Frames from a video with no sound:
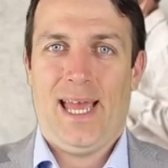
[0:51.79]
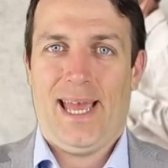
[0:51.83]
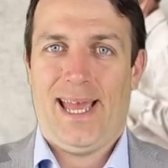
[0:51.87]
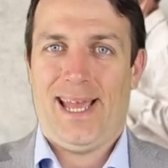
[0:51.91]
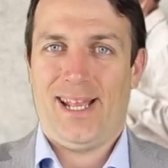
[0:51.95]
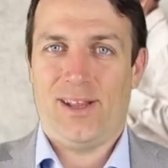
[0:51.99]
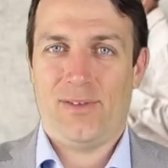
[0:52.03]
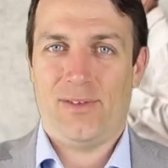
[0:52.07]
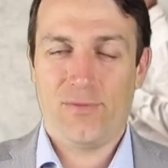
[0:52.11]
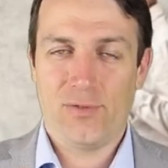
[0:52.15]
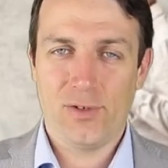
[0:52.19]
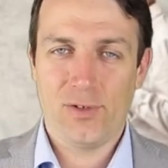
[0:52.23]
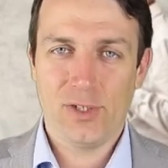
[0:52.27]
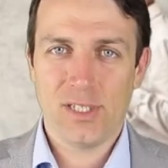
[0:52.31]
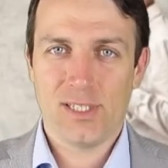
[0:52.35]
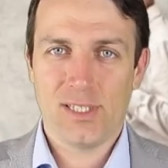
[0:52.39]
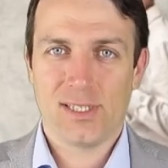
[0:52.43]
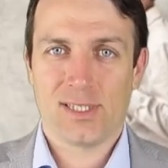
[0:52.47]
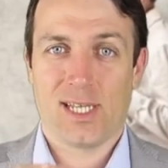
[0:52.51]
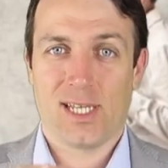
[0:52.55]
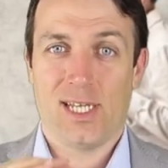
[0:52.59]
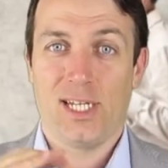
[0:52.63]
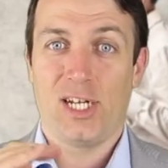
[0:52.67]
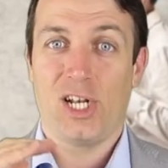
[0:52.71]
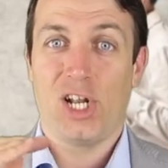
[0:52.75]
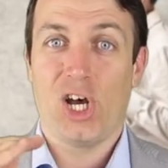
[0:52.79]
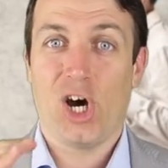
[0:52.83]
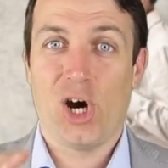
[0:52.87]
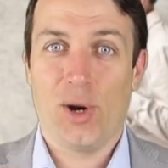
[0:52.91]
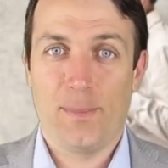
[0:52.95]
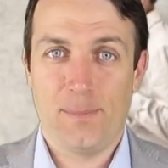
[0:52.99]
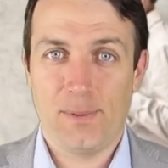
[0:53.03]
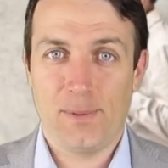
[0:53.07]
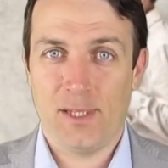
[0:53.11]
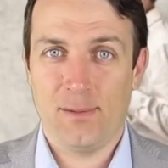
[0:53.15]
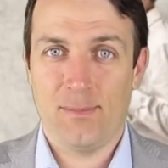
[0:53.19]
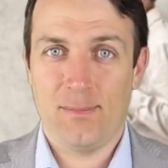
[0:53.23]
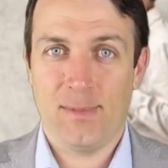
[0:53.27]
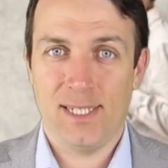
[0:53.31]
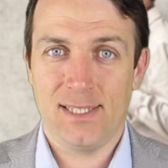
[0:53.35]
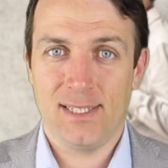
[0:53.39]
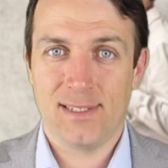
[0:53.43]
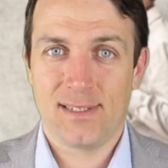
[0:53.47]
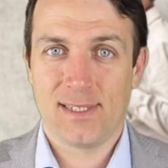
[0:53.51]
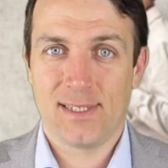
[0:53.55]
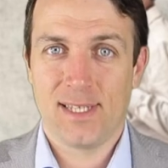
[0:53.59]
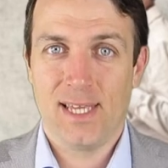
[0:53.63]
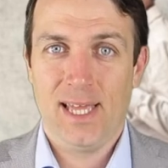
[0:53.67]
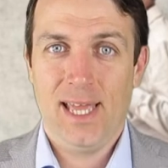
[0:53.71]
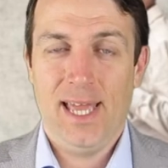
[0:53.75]
at first an
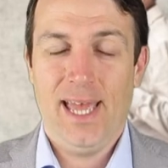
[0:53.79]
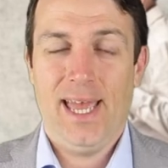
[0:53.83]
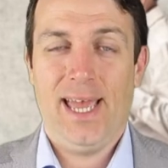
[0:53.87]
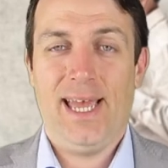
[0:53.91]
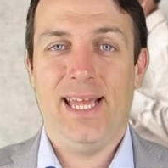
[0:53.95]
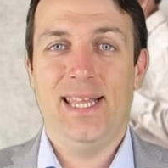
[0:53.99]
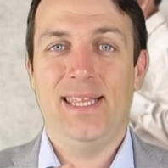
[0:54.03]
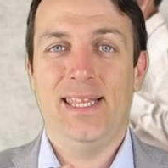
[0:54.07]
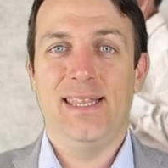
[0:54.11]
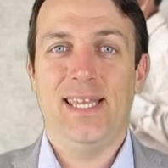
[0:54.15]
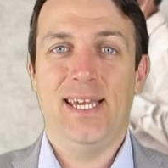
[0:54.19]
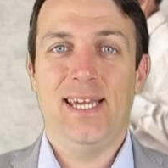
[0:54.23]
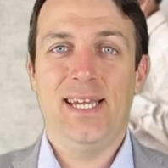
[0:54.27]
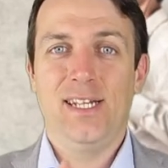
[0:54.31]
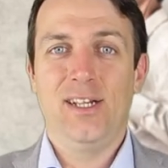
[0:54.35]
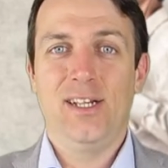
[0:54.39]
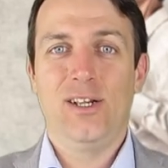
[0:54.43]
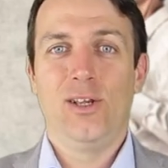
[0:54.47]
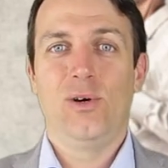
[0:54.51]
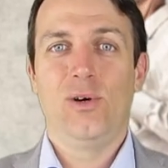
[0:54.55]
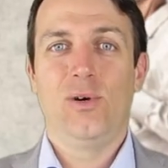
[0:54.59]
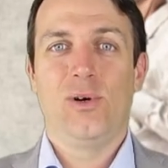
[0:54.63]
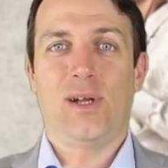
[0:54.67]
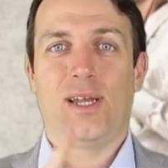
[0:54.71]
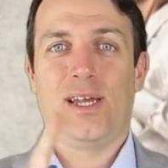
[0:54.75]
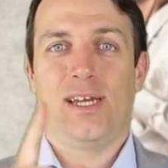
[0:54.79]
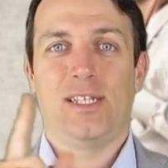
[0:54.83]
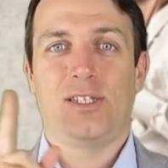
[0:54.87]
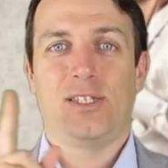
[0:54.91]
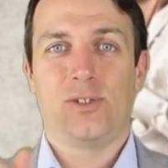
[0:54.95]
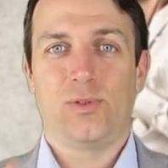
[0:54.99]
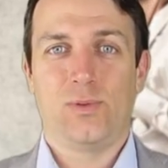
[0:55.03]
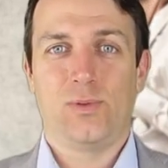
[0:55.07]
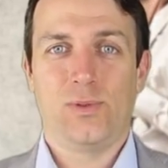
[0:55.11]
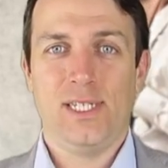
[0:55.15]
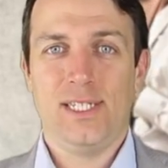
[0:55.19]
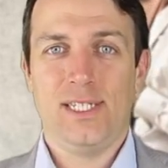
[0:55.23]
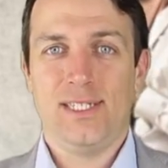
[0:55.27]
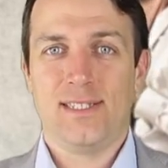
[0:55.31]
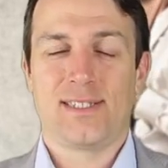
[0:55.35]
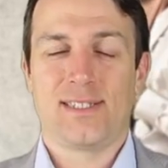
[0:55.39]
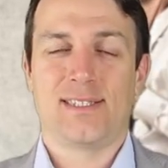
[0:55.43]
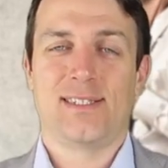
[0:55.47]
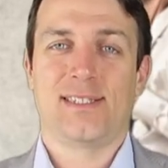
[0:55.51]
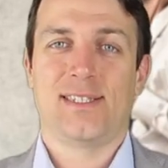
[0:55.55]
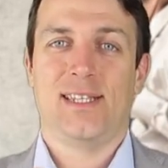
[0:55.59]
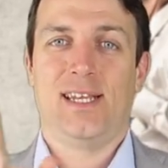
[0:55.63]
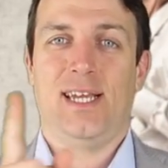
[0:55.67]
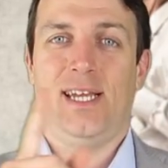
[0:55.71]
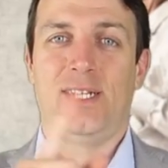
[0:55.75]
optimist and then look at
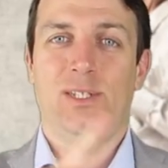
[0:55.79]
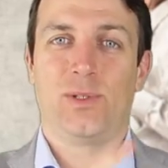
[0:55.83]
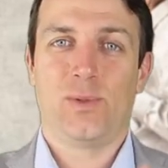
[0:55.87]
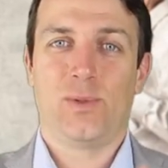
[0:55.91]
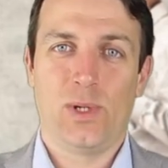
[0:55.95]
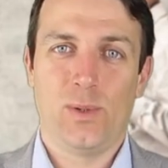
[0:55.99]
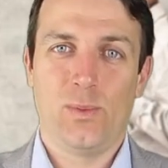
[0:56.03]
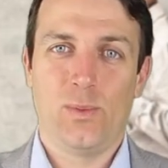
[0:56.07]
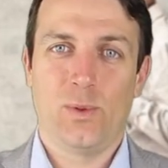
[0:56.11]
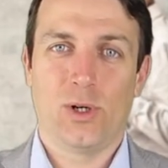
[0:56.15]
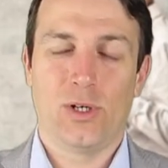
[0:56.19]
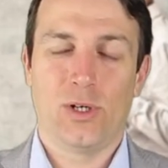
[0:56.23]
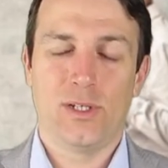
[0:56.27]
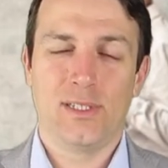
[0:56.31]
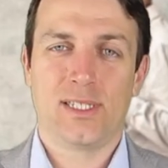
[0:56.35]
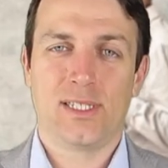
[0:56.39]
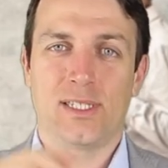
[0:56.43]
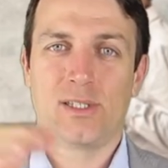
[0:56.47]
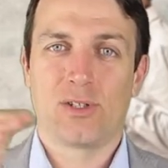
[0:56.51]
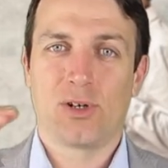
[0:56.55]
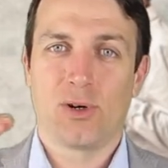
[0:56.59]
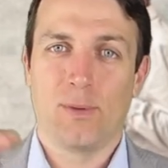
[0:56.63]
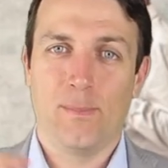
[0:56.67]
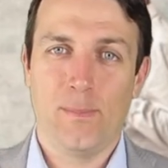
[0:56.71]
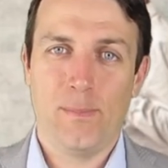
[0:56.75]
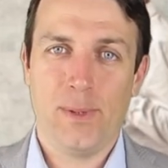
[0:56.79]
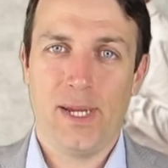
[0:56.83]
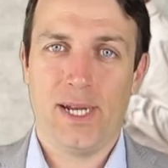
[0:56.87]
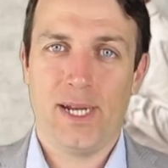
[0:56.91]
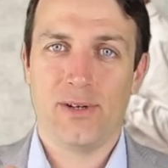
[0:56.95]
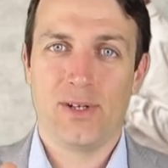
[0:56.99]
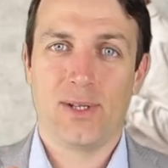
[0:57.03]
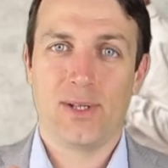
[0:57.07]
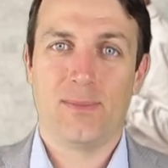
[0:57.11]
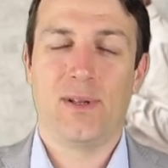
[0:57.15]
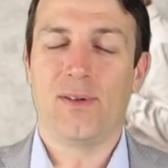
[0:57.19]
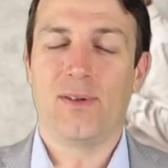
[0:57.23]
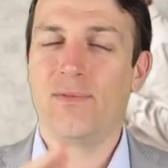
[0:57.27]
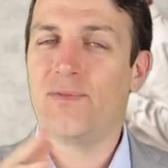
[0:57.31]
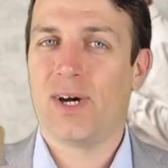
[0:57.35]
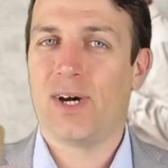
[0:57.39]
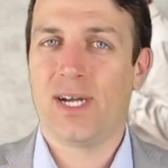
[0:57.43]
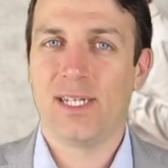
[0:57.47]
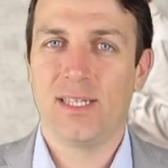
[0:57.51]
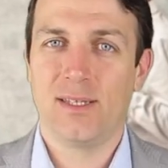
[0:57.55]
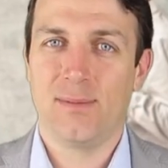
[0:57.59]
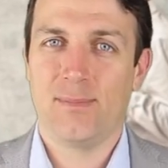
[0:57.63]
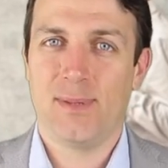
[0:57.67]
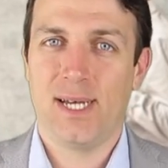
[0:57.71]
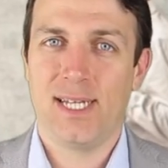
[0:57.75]
risks and rewards and compare them and
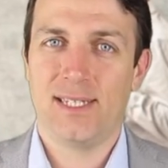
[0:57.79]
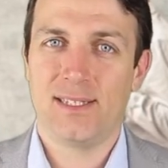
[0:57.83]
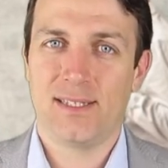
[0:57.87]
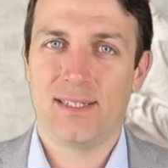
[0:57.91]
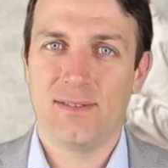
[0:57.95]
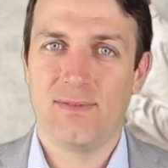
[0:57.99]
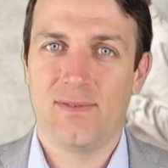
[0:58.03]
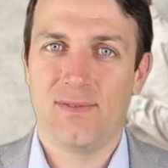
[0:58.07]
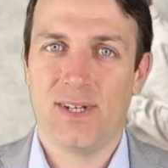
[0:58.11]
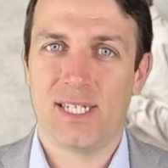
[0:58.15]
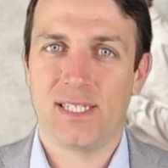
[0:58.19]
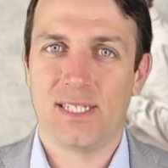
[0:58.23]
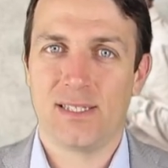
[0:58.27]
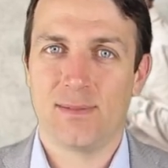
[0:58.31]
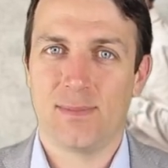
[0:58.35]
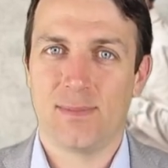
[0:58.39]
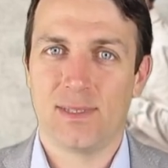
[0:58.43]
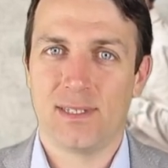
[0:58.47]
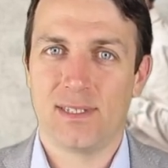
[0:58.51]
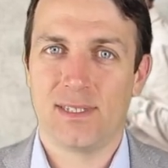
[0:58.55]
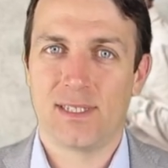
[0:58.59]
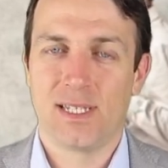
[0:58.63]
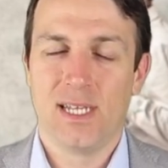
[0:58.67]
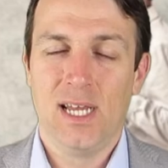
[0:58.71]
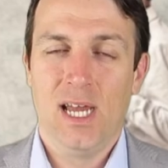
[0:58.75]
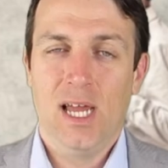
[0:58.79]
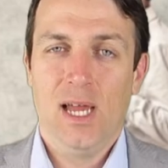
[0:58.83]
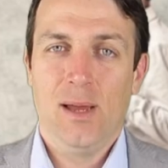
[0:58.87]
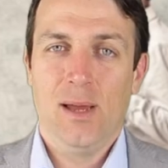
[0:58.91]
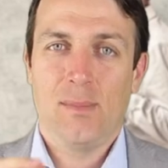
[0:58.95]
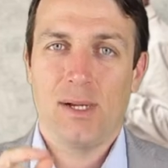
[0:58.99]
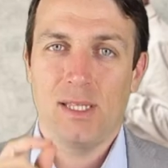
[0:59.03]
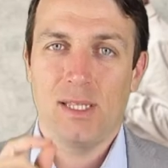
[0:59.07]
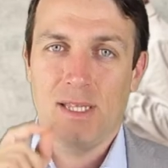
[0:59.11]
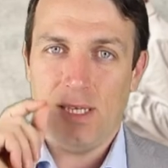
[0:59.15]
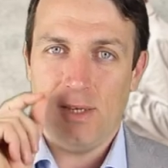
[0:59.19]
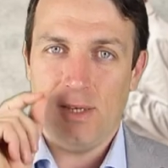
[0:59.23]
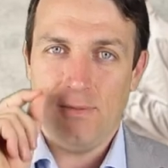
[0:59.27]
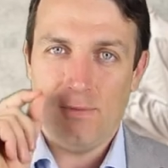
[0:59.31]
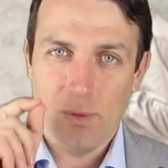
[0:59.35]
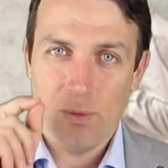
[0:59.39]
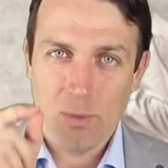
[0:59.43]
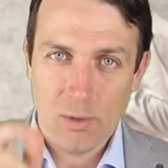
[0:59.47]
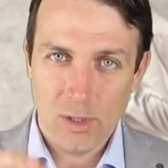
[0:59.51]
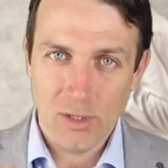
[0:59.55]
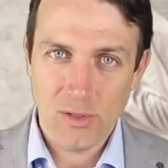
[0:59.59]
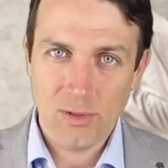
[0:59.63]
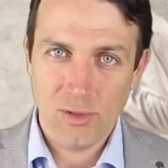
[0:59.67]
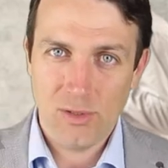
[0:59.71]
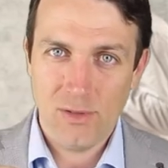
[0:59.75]
find the best investments. But if you
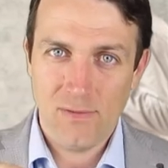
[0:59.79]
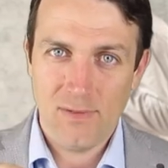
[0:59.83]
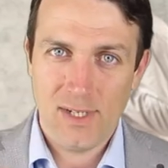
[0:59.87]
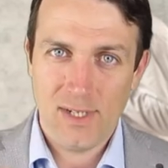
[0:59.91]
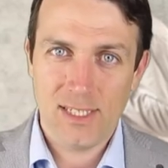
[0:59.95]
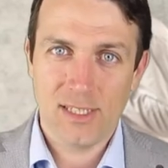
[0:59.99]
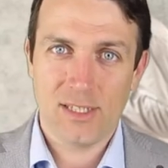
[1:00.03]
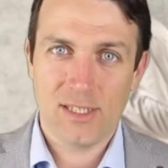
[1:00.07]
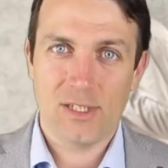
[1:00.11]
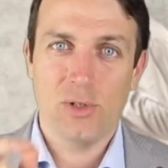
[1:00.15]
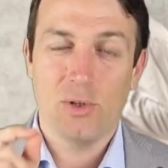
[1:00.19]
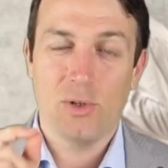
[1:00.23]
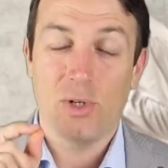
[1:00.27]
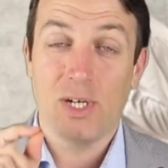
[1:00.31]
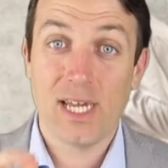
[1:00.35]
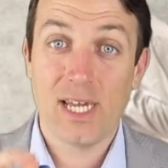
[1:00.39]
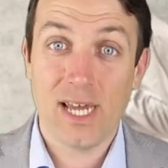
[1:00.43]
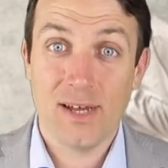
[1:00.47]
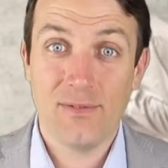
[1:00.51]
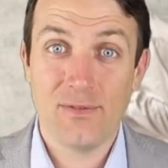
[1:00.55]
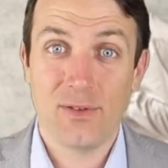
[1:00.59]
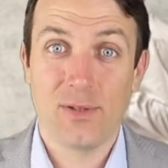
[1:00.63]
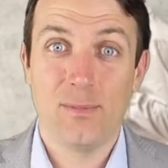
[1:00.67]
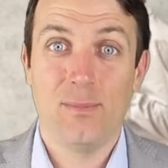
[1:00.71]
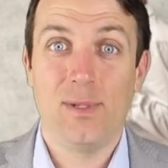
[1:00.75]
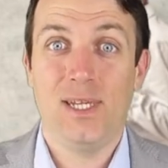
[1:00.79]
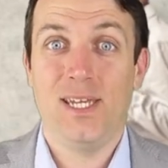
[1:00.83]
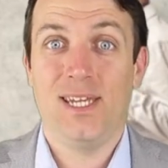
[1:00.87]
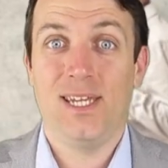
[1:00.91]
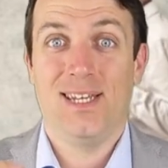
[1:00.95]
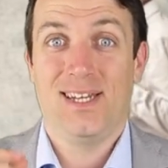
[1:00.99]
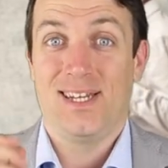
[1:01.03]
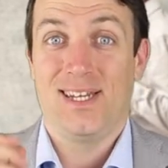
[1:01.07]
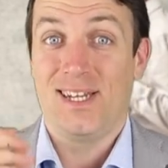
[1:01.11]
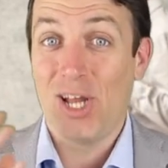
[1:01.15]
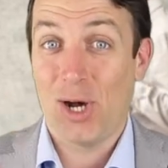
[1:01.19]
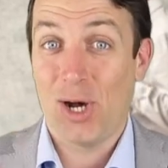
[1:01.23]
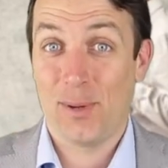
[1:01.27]
want to invest, you have to be an